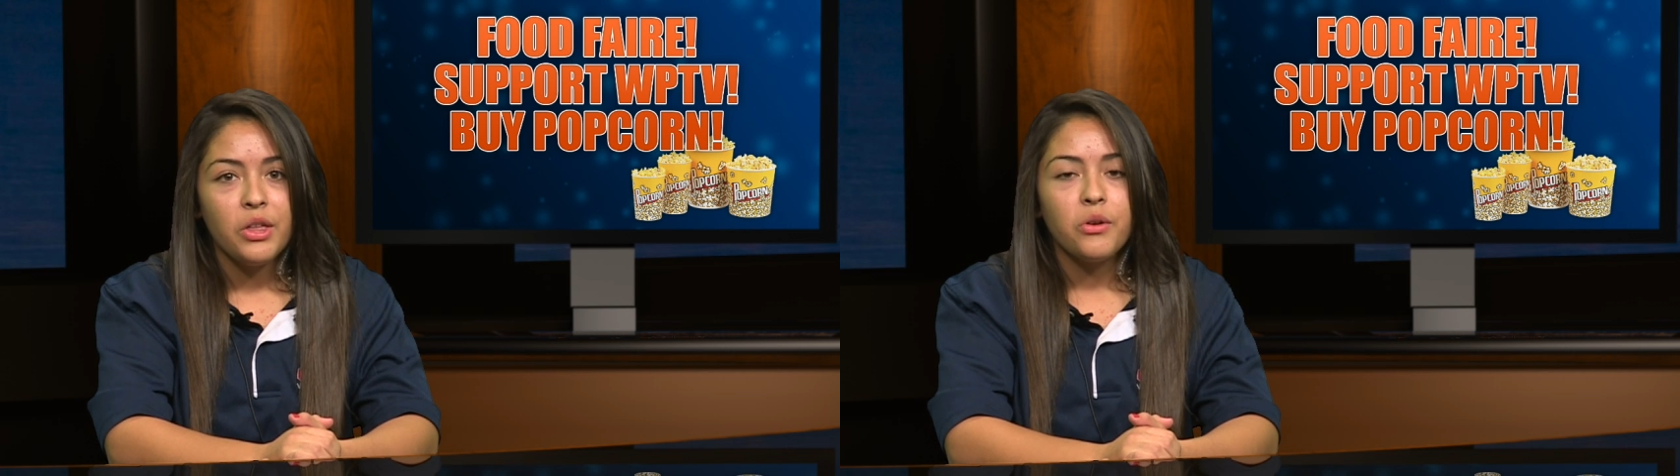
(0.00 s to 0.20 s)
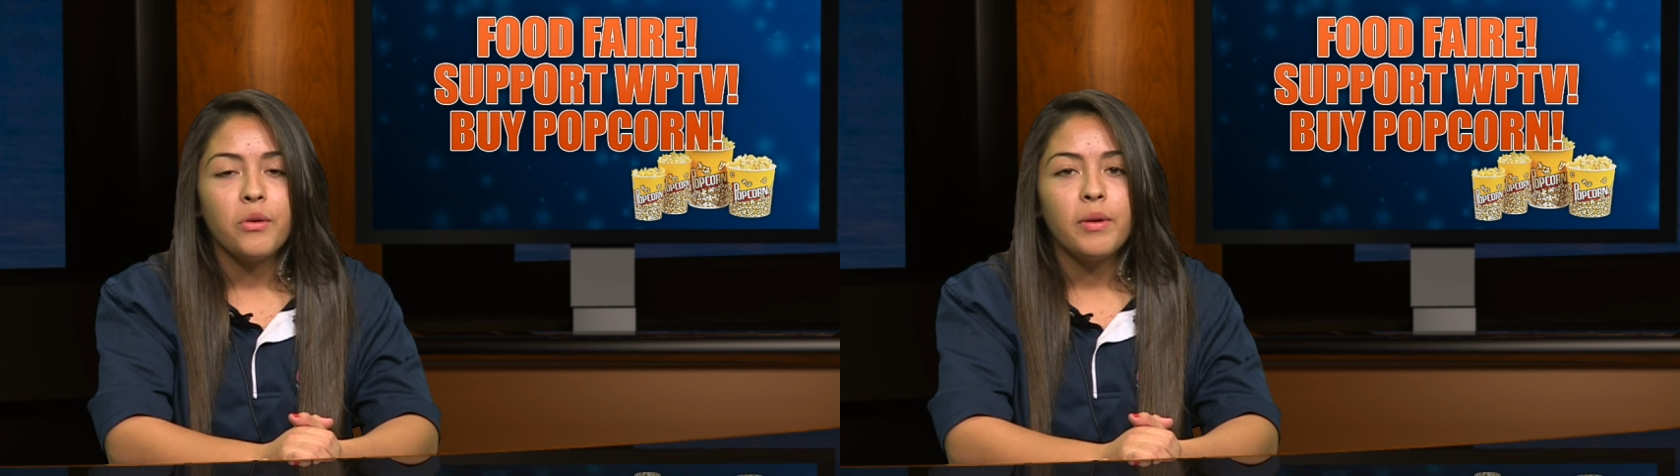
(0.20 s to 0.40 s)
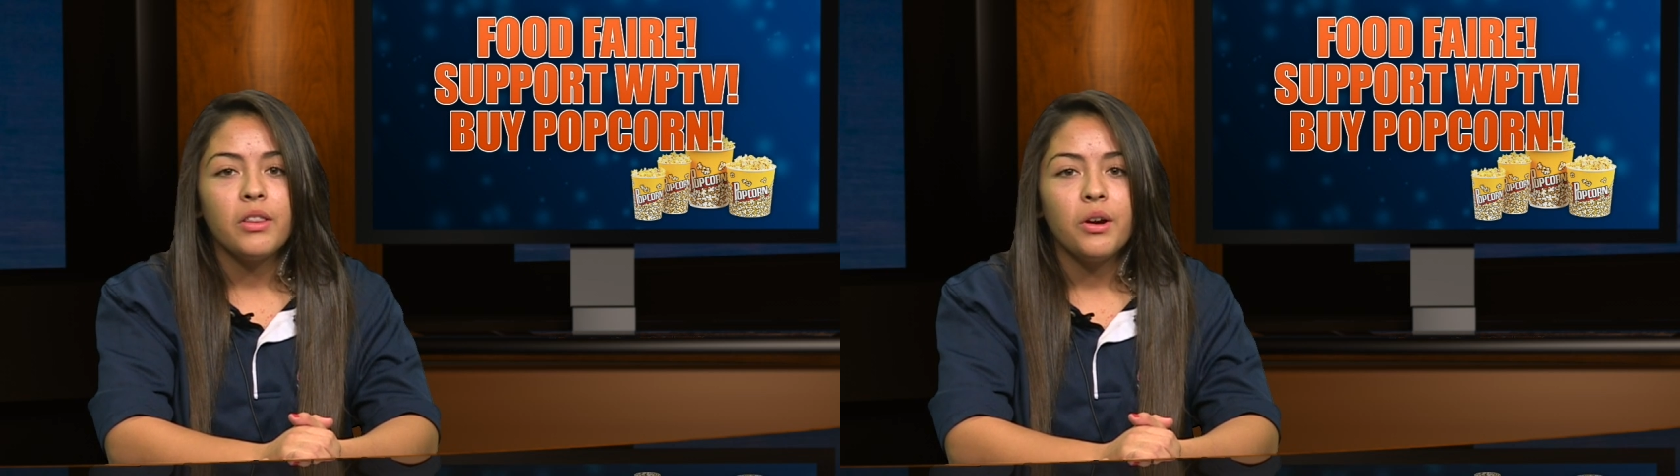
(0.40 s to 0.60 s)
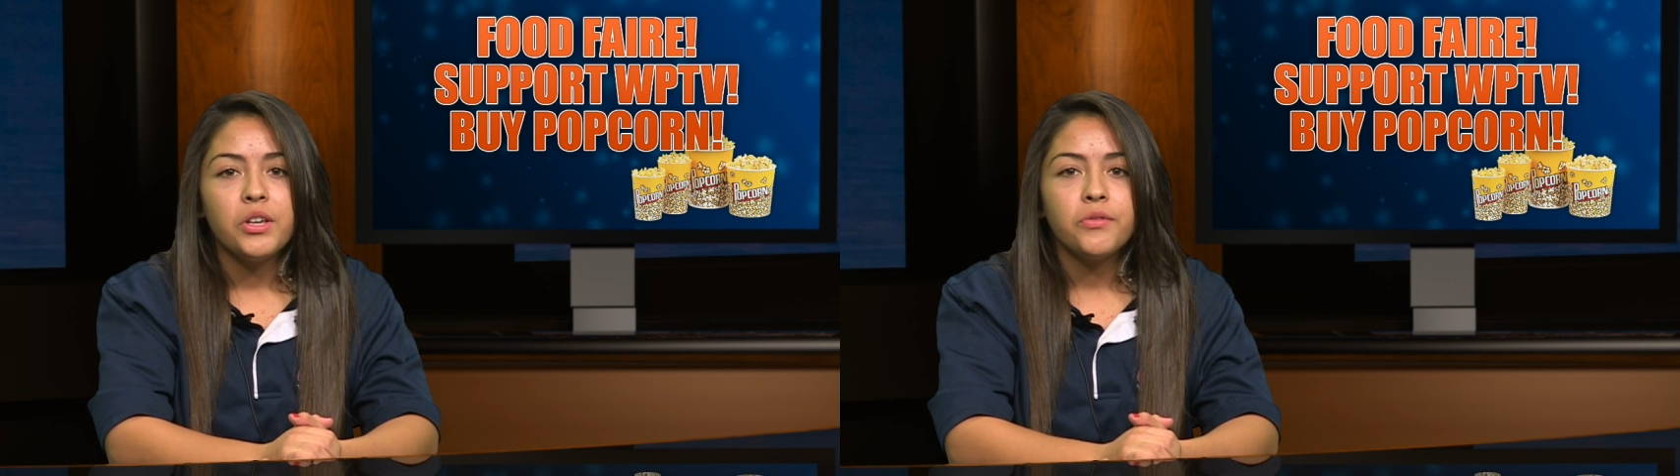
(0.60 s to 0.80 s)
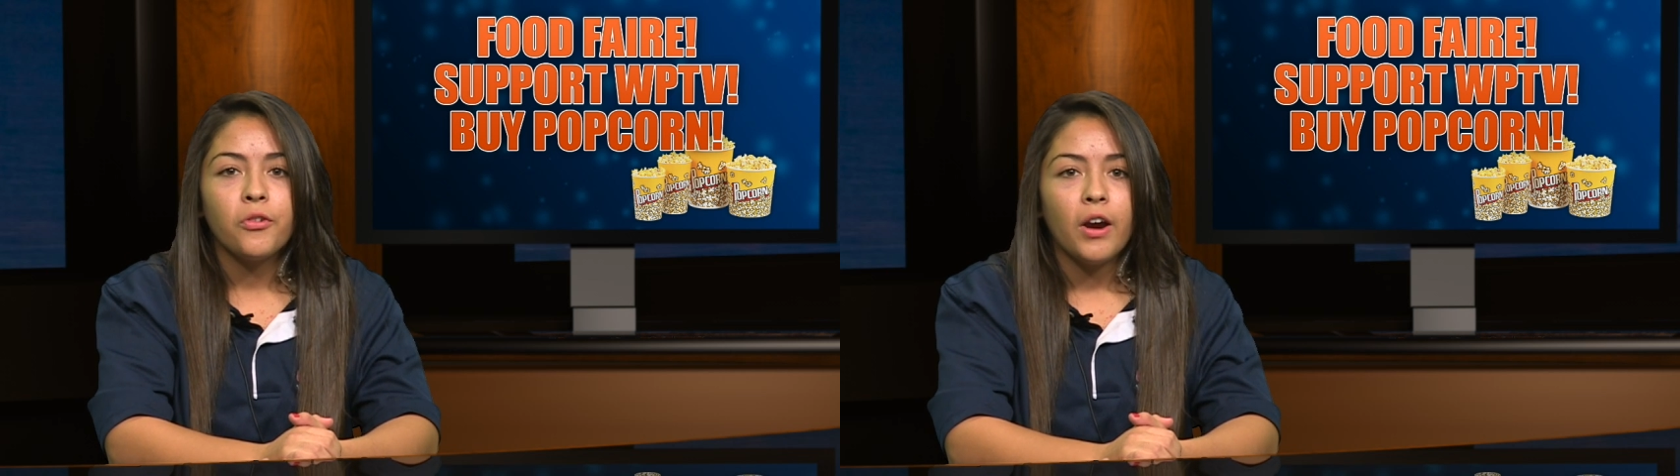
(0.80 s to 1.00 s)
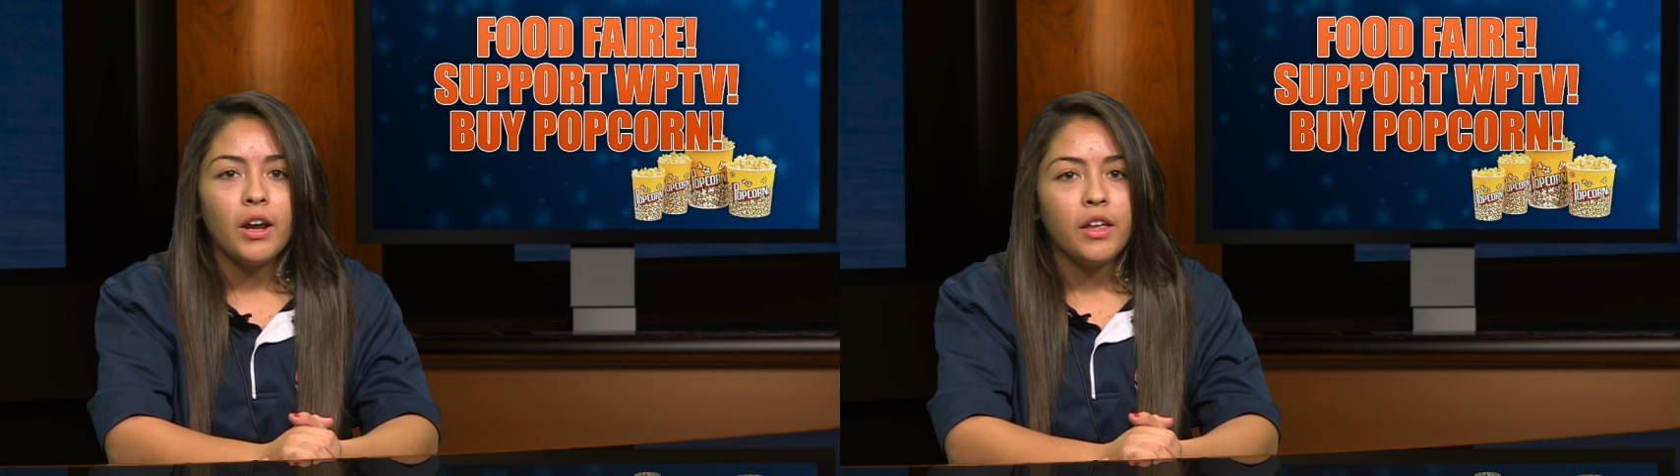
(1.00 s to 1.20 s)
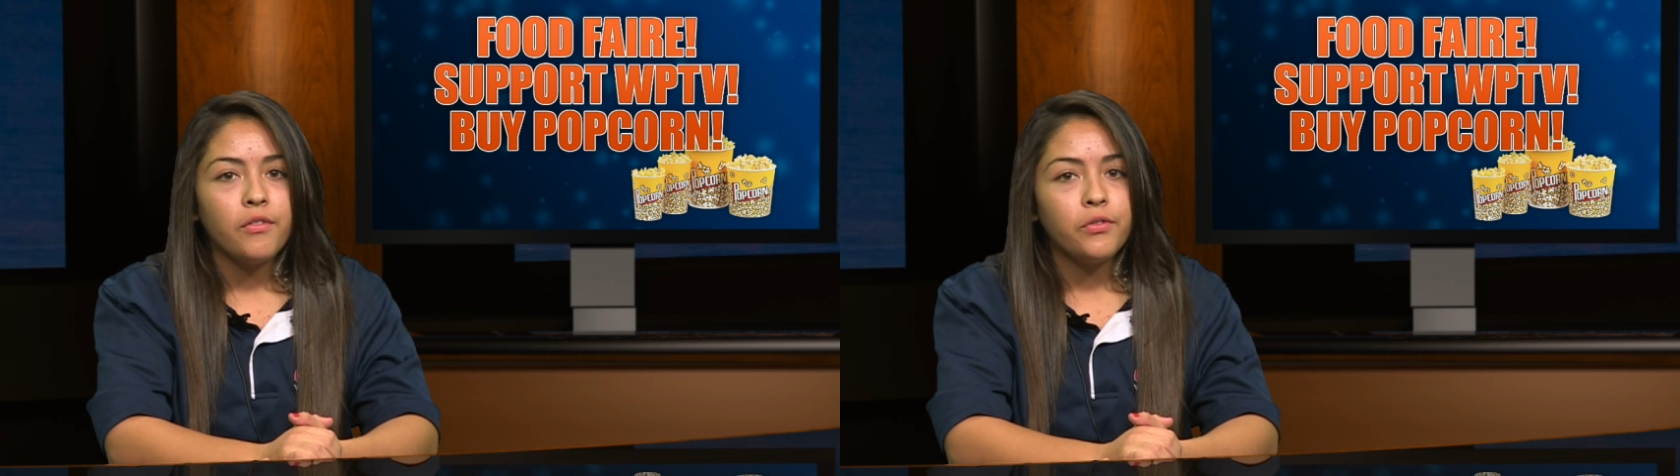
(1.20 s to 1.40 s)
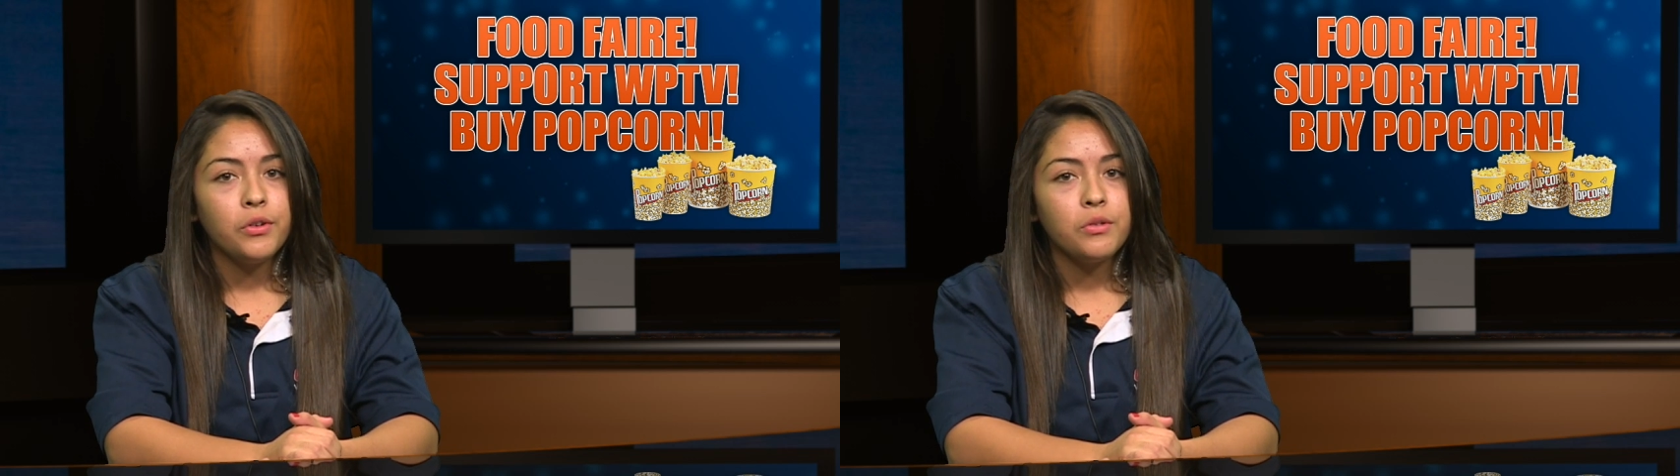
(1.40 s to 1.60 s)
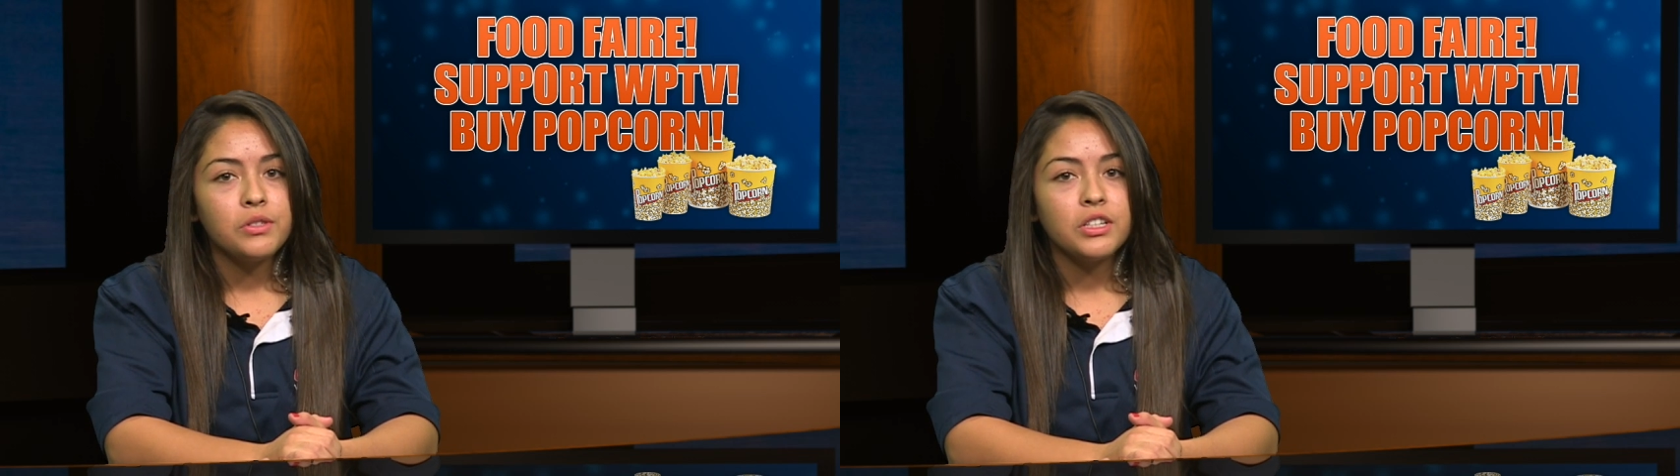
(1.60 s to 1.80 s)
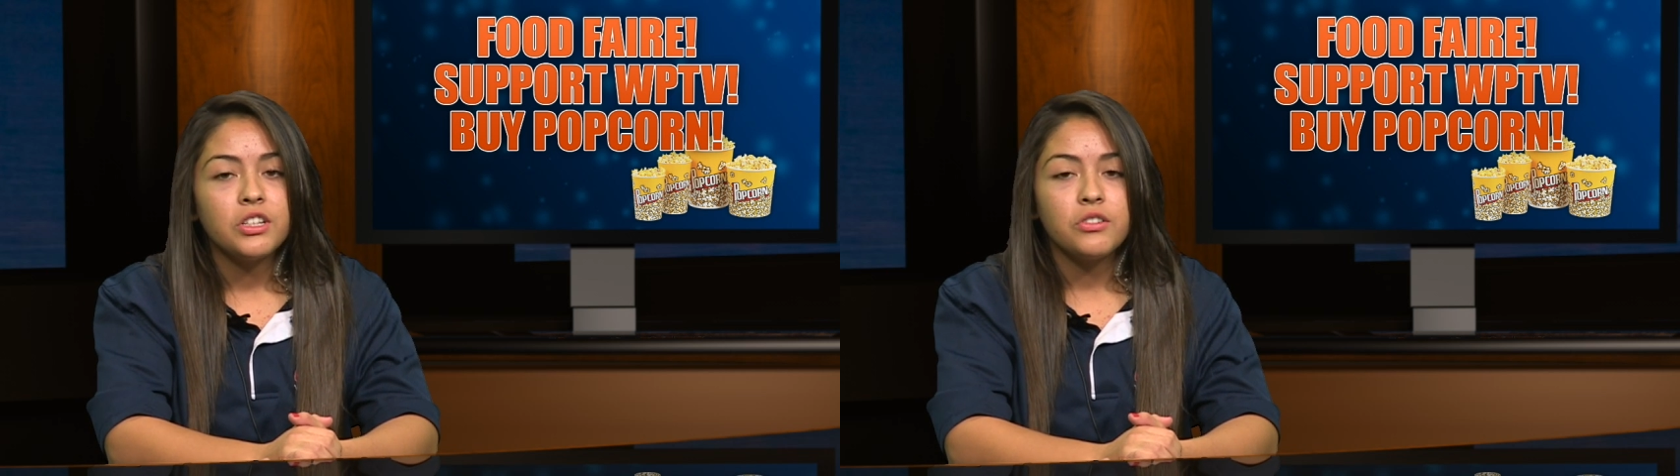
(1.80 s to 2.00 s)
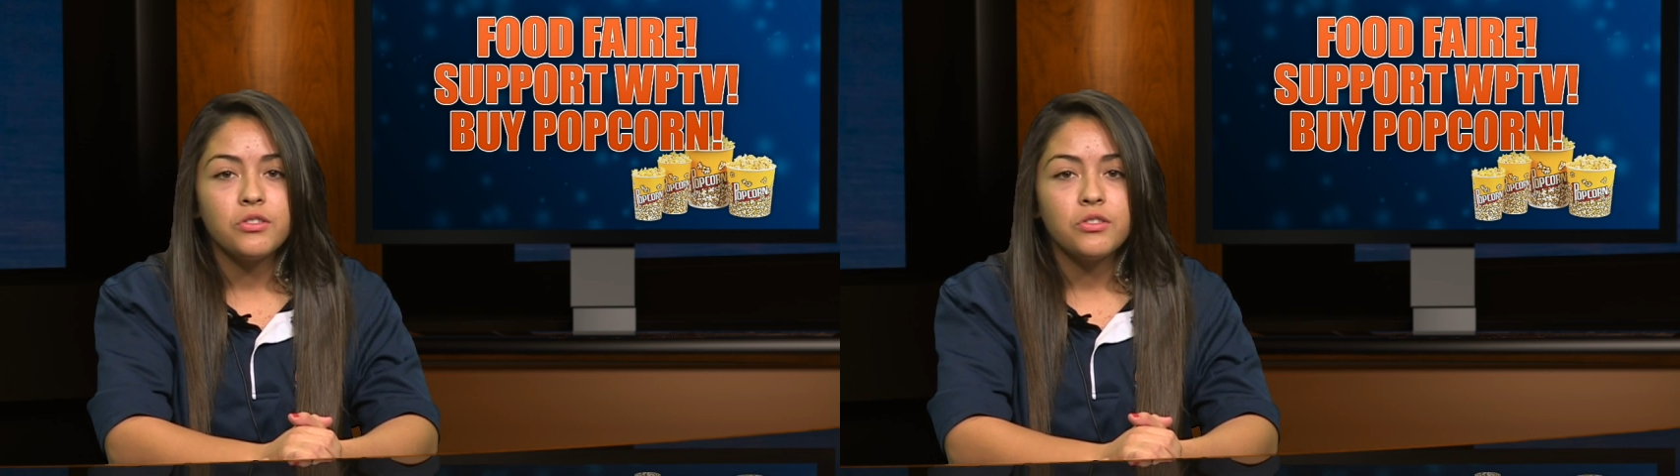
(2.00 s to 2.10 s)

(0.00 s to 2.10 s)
There will be a large variety of food such as